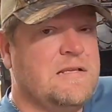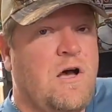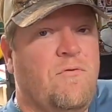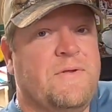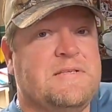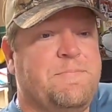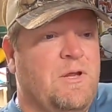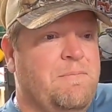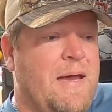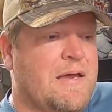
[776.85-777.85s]
Hopefully, it's
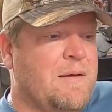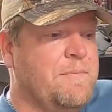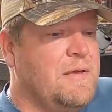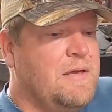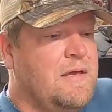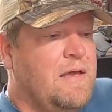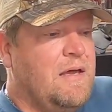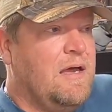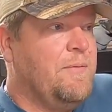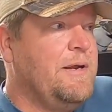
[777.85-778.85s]
building back up.
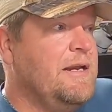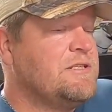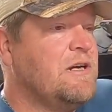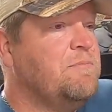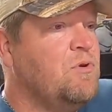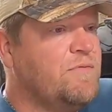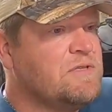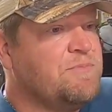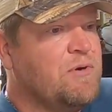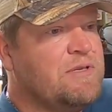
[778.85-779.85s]
We need to start moving
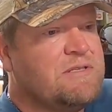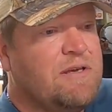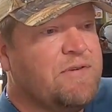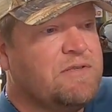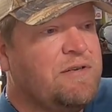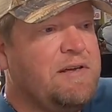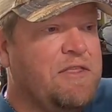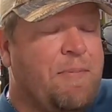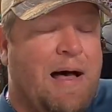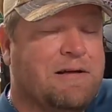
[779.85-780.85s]
some more of this stuff our
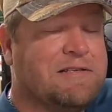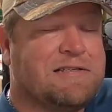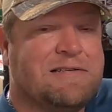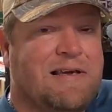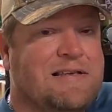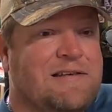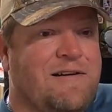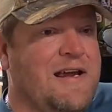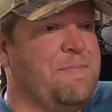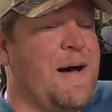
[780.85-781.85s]
death pile is
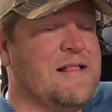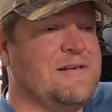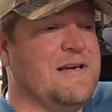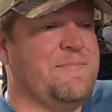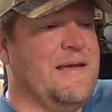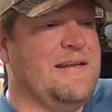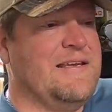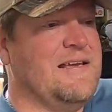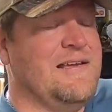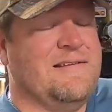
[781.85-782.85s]
already piling up, and
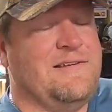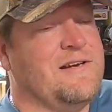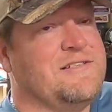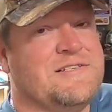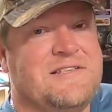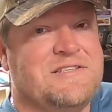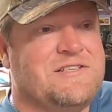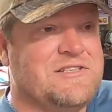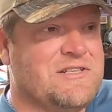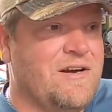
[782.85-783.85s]
the yard sale season
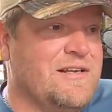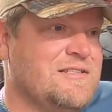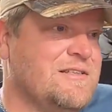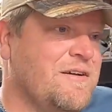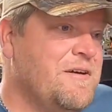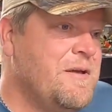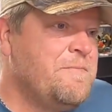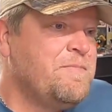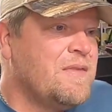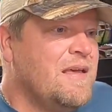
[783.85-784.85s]
just started. So.
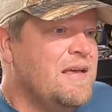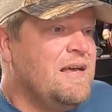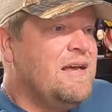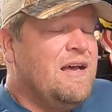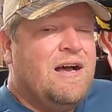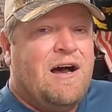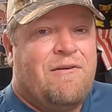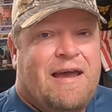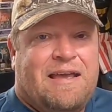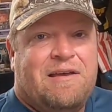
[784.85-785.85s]
All
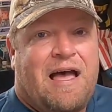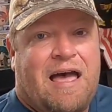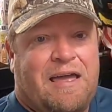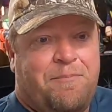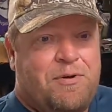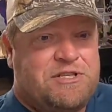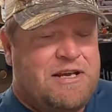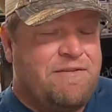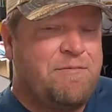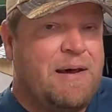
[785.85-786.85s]
right, I
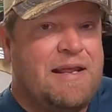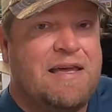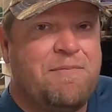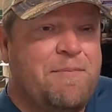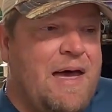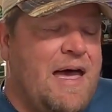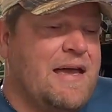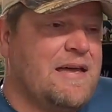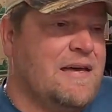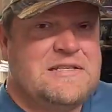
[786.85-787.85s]
appreciate everybody coming
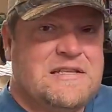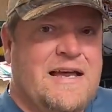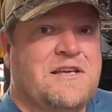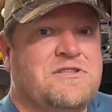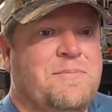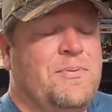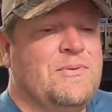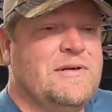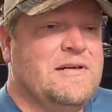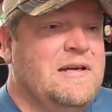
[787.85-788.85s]
back. Please like and
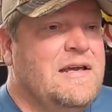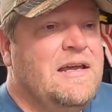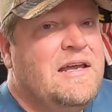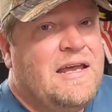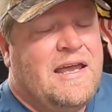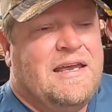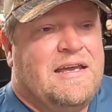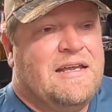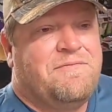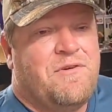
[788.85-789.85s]
support.
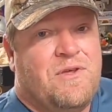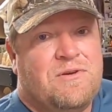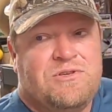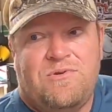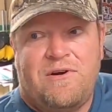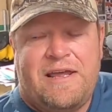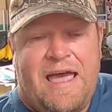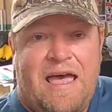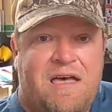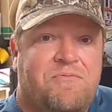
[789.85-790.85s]
And for those who already
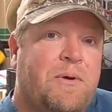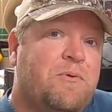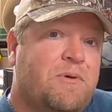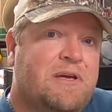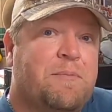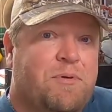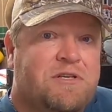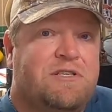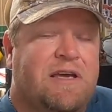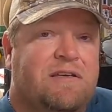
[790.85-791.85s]
have, we really
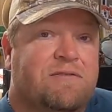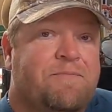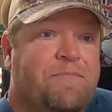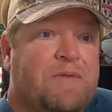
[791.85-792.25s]
appreciate you.